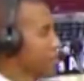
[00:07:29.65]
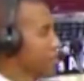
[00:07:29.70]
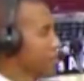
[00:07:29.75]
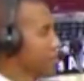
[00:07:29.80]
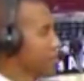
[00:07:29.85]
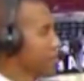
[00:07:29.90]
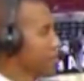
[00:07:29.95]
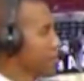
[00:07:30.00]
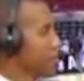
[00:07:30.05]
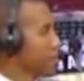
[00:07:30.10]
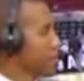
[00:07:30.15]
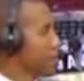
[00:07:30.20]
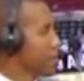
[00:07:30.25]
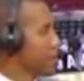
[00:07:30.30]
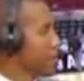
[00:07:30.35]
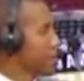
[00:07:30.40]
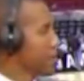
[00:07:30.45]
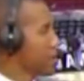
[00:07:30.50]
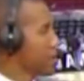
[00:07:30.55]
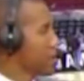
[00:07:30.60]

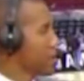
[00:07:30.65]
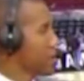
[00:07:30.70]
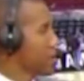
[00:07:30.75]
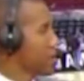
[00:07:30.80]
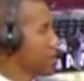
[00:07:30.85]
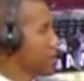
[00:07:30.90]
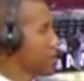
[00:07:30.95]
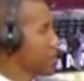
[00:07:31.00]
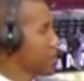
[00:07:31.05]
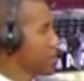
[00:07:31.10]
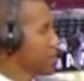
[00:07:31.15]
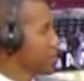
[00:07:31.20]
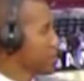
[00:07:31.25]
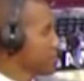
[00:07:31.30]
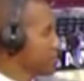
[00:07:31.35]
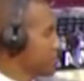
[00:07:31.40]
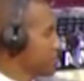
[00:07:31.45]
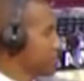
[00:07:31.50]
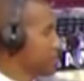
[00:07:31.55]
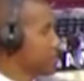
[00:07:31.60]

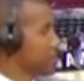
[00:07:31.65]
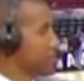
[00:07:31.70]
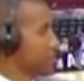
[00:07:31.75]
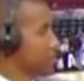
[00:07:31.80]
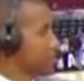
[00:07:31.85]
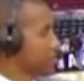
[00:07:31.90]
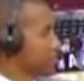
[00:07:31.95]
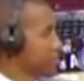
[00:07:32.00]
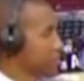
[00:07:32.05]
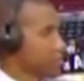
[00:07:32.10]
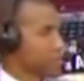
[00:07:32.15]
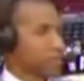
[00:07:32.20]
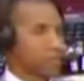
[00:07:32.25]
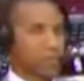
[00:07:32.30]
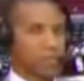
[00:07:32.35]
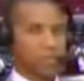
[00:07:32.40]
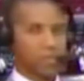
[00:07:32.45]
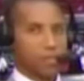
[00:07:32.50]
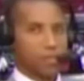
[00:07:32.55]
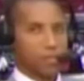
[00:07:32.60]
(silent)